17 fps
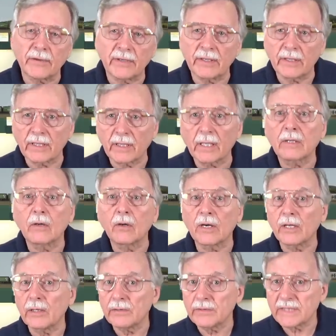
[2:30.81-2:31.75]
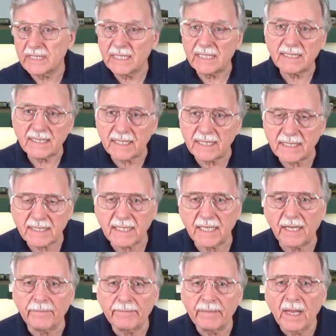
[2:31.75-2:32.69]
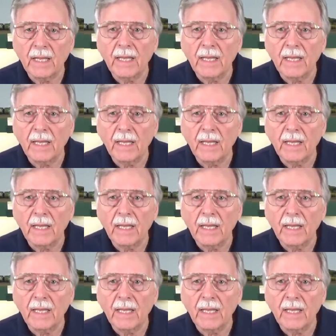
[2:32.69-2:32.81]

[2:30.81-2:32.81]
or you're going to use DCC.